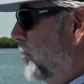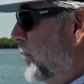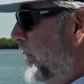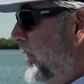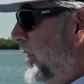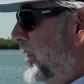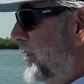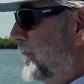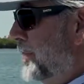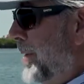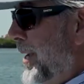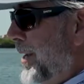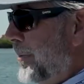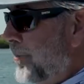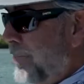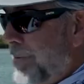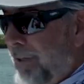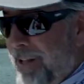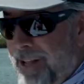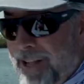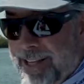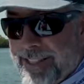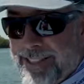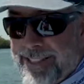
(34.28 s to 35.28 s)
with this bait.
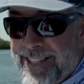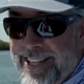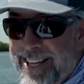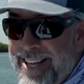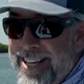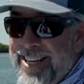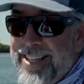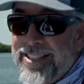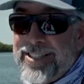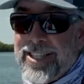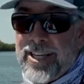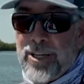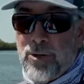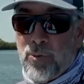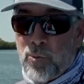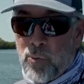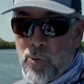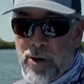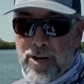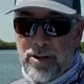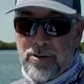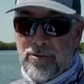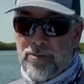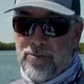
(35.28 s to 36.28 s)
Plus, it is a
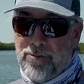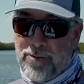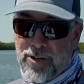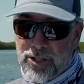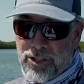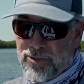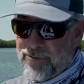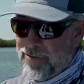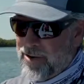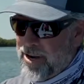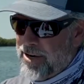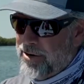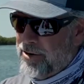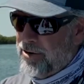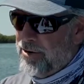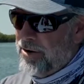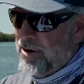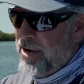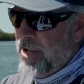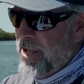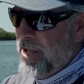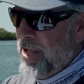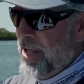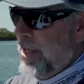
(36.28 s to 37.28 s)
great fish finder
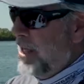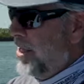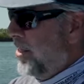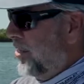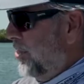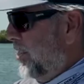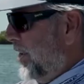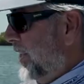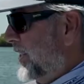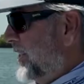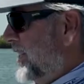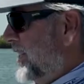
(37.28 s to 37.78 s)
this